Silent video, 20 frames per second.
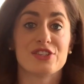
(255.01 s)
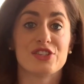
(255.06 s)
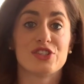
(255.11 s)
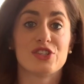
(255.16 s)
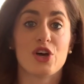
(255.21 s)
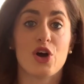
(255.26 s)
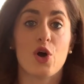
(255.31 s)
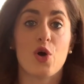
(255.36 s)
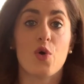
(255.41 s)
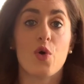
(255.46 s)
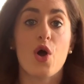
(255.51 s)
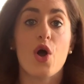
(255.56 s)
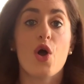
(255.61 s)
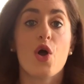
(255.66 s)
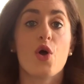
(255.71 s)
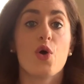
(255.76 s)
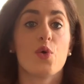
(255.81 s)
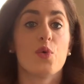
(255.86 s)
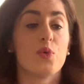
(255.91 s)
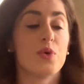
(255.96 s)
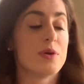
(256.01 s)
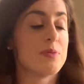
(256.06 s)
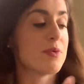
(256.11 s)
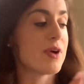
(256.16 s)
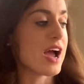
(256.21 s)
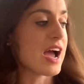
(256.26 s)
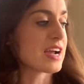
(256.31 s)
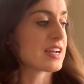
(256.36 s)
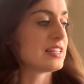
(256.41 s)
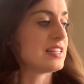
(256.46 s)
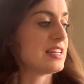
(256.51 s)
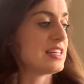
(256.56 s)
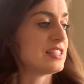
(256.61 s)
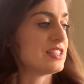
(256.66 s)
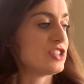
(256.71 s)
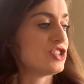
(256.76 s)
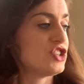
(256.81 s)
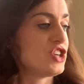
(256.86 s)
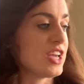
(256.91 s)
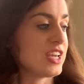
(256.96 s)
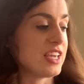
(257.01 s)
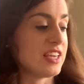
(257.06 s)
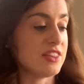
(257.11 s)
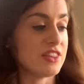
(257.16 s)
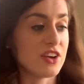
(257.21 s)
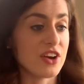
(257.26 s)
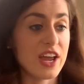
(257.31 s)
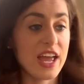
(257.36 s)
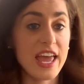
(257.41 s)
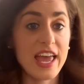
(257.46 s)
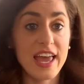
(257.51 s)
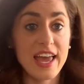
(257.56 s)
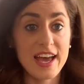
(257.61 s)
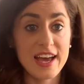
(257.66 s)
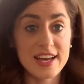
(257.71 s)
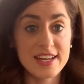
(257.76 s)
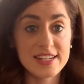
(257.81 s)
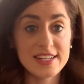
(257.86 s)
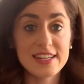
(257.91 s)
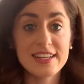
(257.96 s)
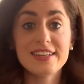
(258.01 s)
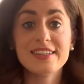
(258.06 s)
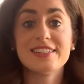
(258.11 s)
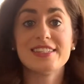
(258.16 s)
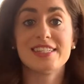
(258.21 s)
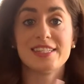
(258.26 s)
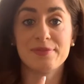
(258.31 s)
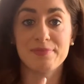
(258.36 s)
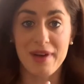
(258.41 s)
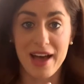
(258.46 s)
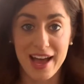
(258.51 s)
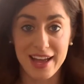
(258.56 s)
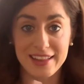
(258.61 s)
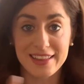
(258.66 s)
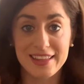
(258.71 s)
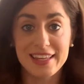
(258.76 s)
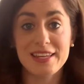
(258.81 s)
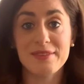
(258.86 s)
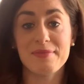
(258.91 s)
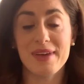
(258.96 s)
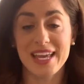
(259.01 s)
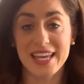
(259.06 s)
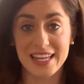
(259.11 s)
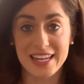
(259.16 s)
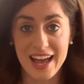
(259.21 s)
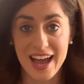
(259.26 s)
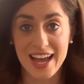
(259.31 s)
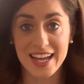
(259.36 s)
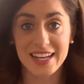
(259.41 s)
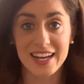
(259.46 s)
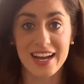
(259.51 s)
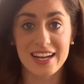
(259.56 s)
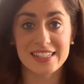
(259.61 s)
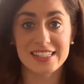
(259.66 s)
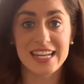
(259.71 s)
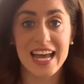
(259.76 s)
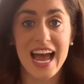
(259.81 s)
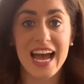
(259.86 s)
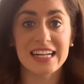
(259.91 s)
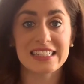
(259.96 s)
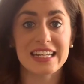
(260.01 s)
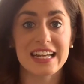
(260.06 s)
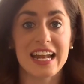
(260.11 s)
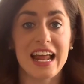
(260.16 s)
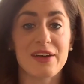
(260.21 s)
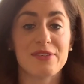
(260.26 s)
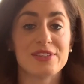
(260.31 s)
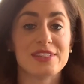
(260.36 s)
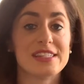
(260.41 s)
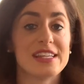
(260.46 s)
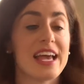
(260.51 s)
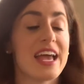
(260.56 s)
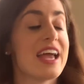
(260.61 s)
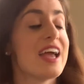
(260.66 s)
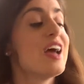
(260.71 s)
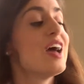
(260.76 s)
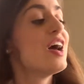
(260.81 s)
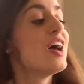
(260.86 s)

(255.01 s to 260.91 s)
So we practice shaking their hand, smiling, making eye contact, and I would say,